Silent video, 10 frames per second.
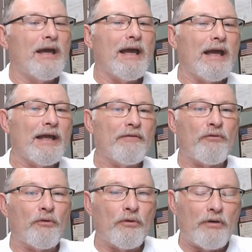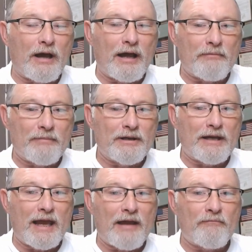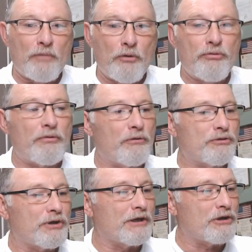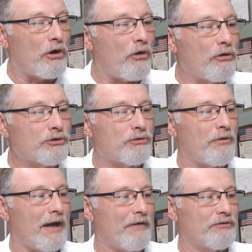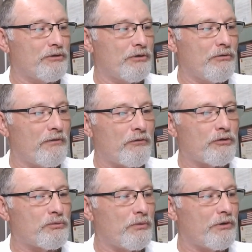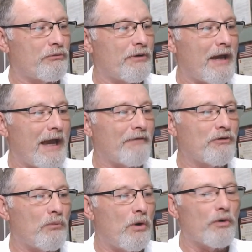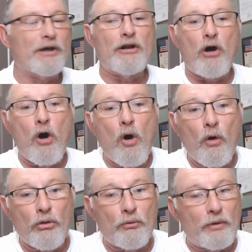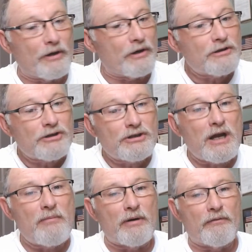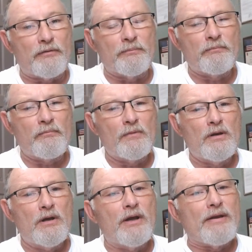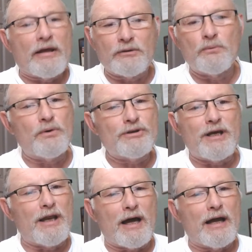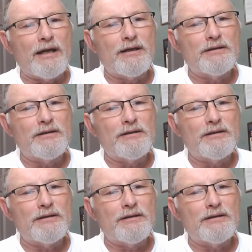And for me to have both of those things, I also have to do, in verse 23, I have to walk in all the way, not some of them, not the ones I like,